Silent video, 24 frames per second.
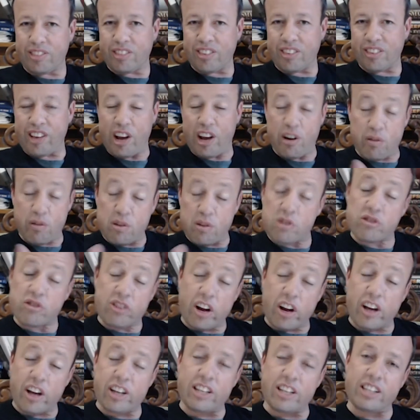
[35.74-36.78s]
Now if you
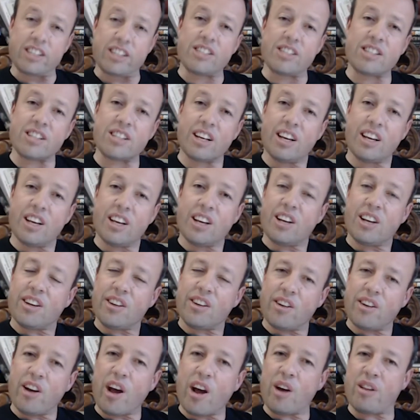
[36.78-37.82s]
try this,
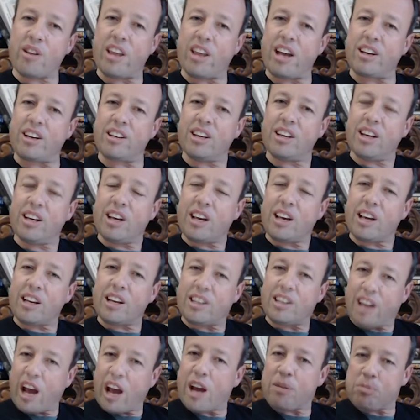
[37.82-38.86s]
you know that
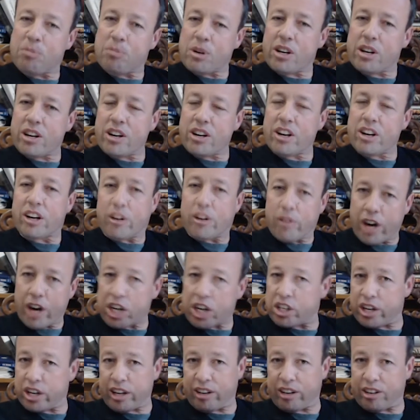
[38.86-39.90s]
it can be
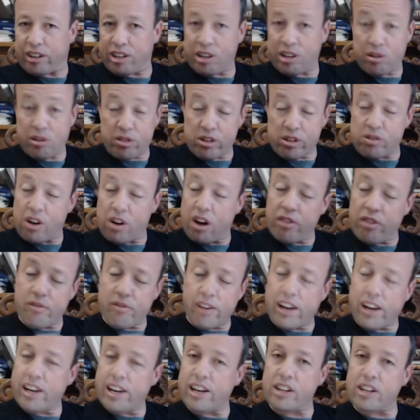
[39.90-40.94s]
crushing due to our
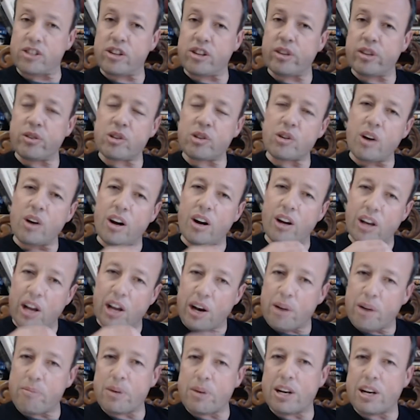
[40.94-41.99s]
failures, due to our
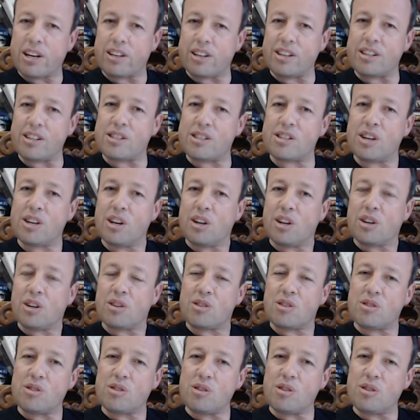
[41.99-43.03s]
inabilities
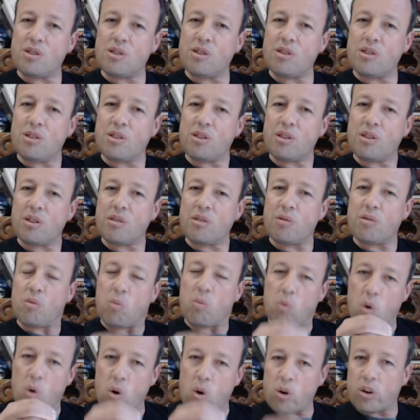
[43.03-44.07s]
to
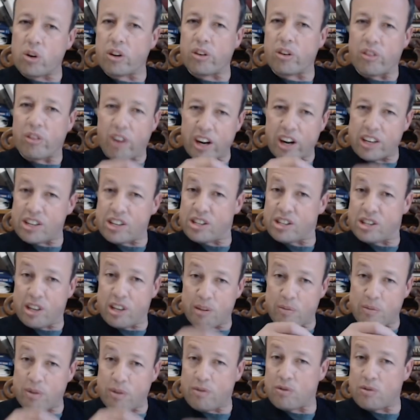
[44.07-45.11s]
walk
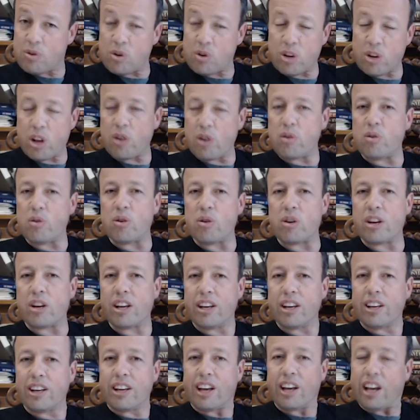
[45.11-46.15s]
righteously before the Lord
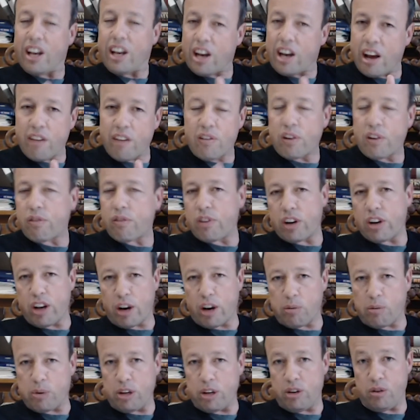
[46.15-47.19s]
in everything
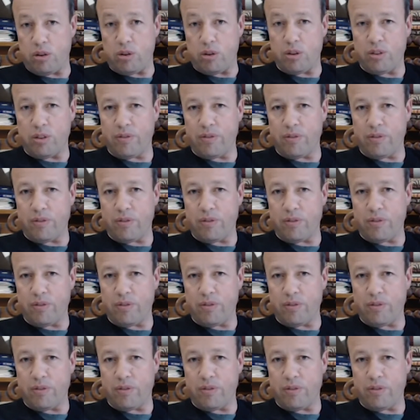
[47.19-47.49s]
that we do.